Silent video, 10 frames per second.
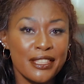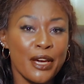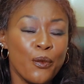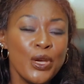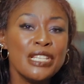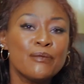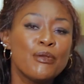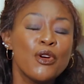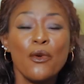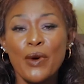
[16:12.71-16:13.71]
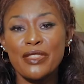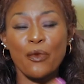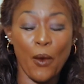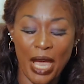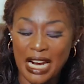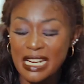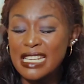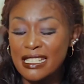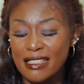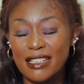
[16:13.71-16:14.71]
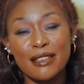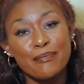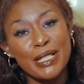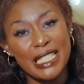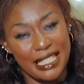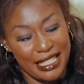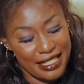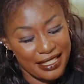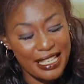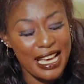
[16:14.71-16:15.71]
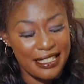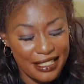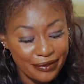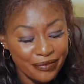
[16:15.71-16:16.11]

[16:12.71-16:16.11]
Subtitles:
The wind bloweth where least it pleases. Yes.